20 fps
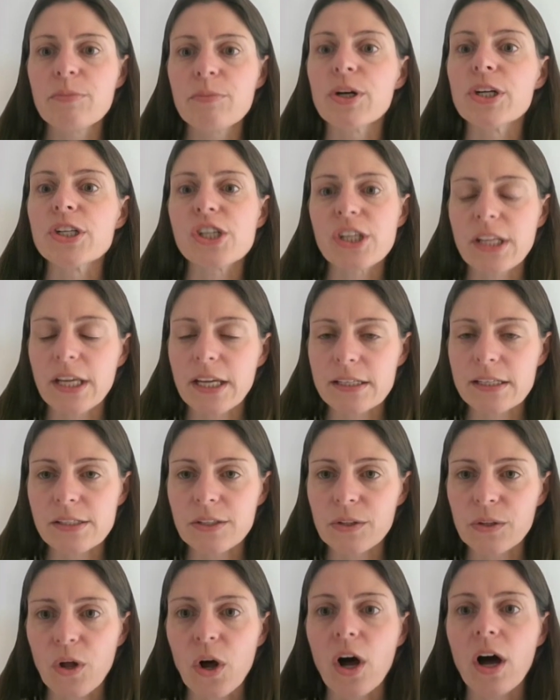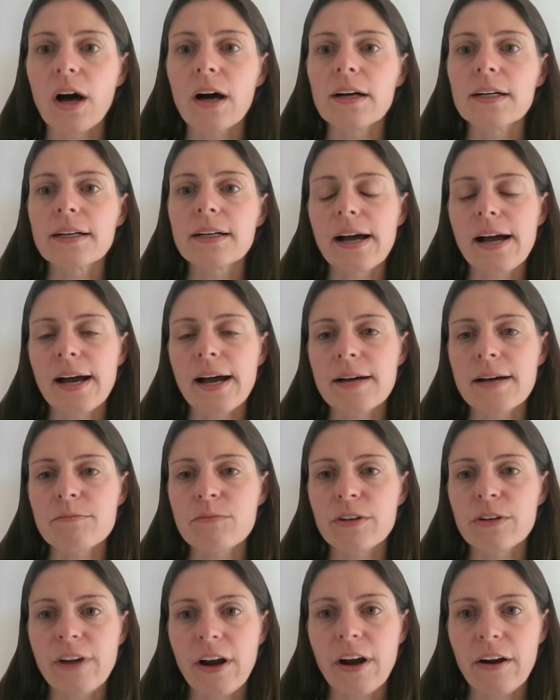push things along. Um,
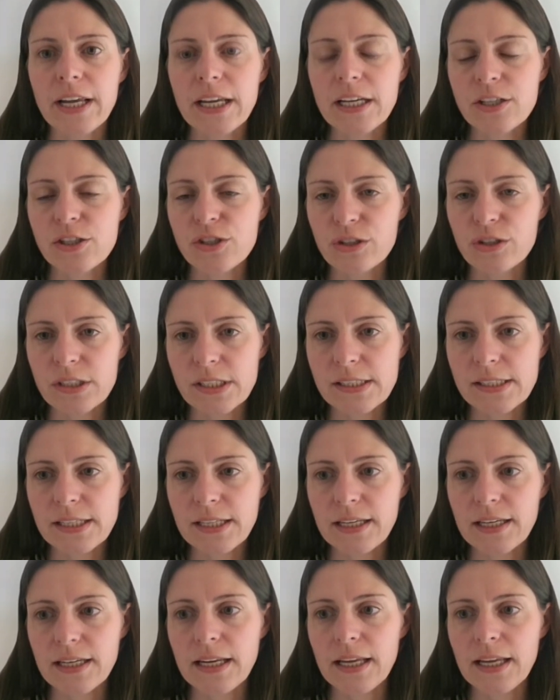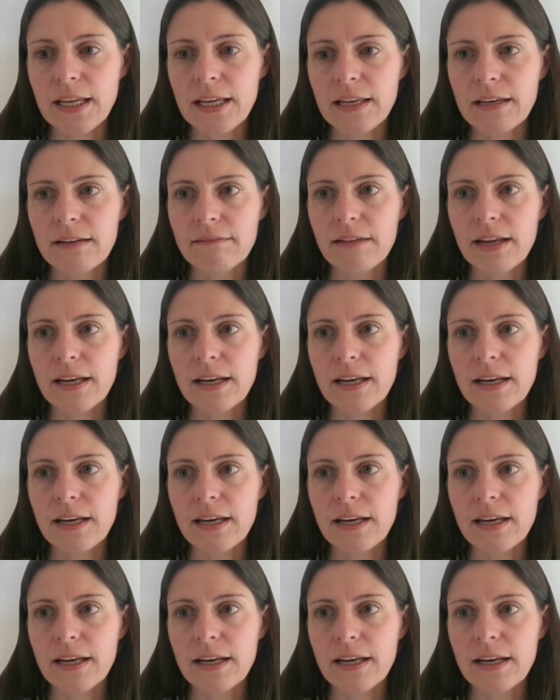we're very interested in